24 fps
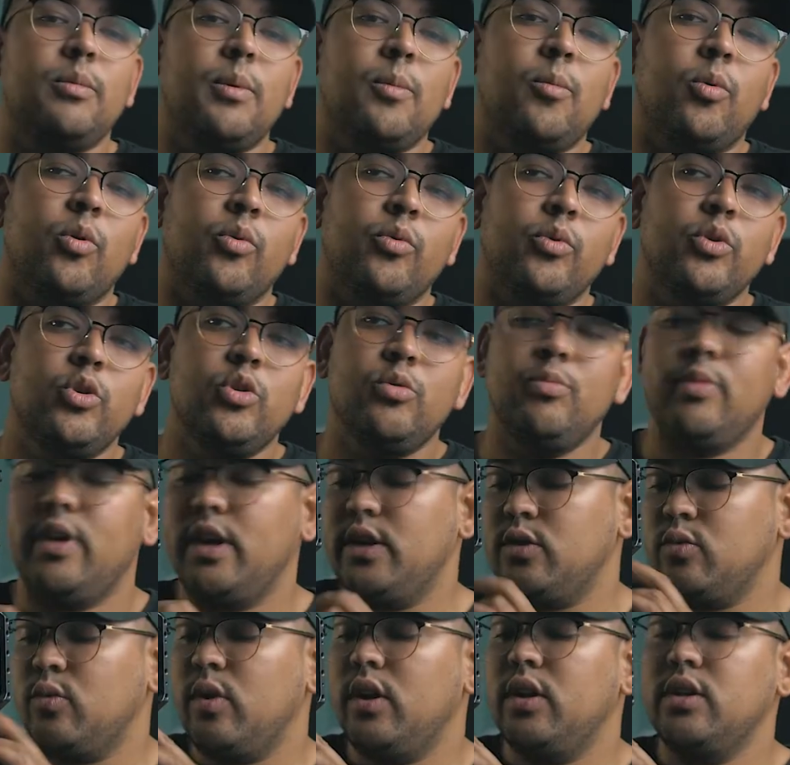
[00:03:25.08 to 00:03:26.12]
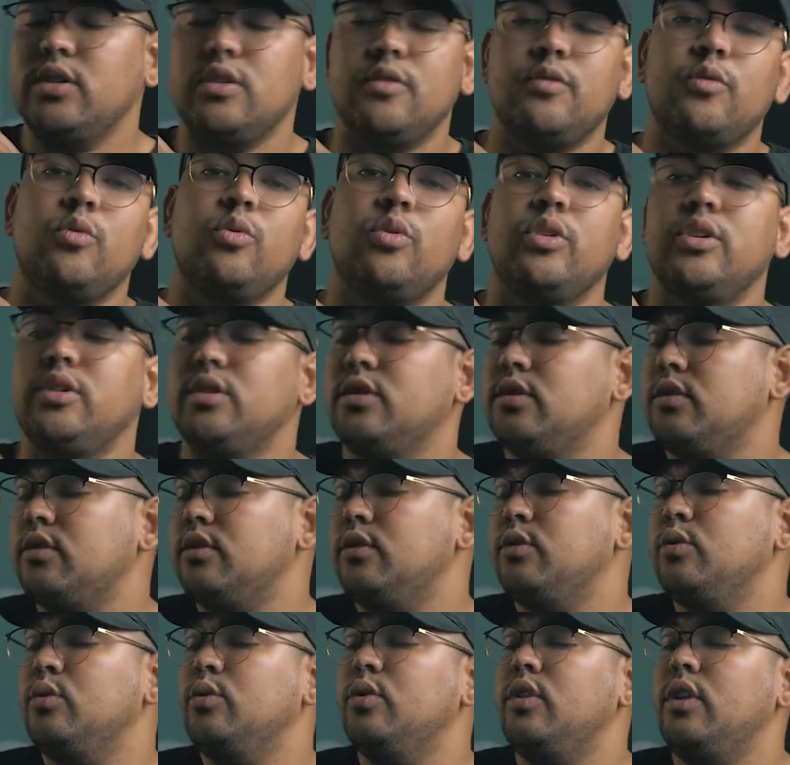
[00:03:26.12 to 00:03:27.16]
bit more room, as well as of course
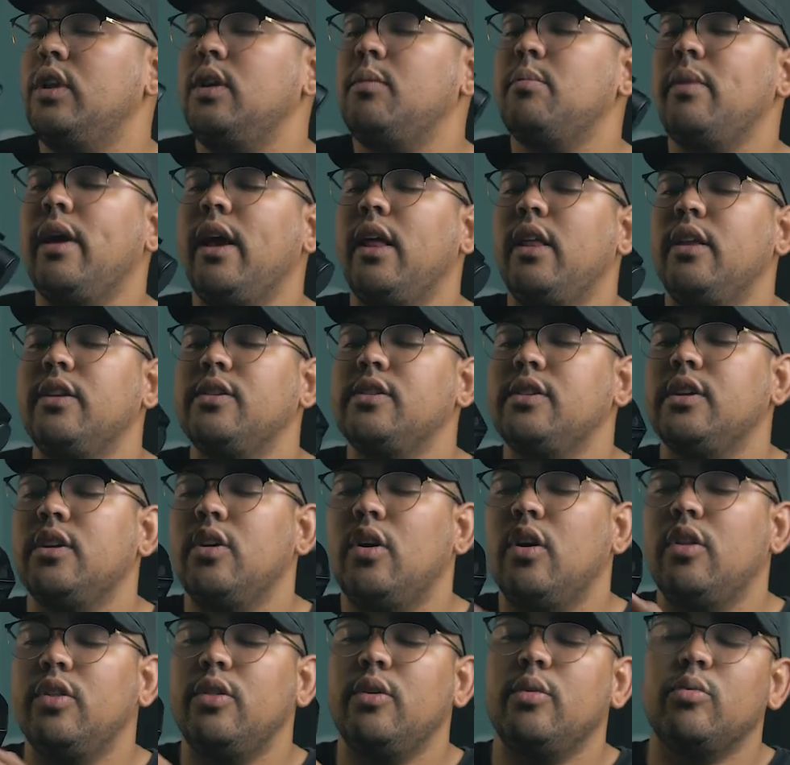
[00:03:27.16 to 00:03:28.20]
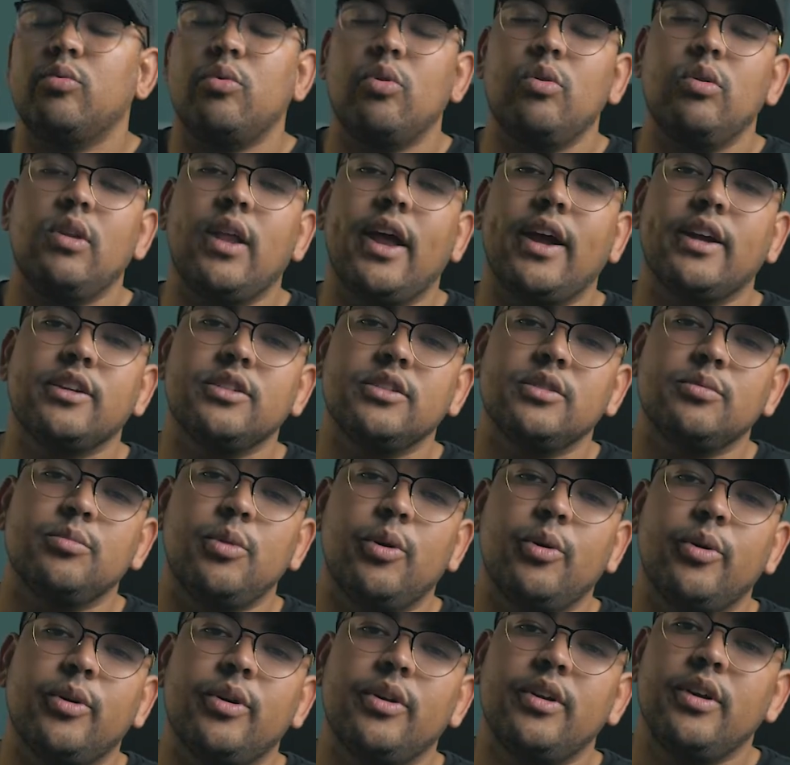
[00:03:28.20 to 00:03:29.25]
do the balancing on the roll axis
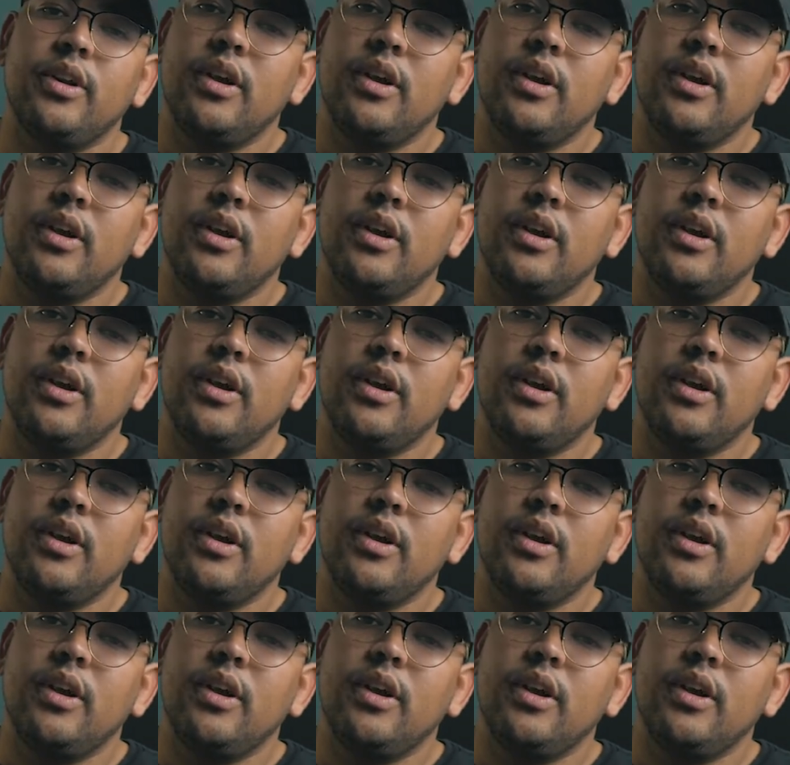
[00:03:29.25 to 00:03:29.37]
motor.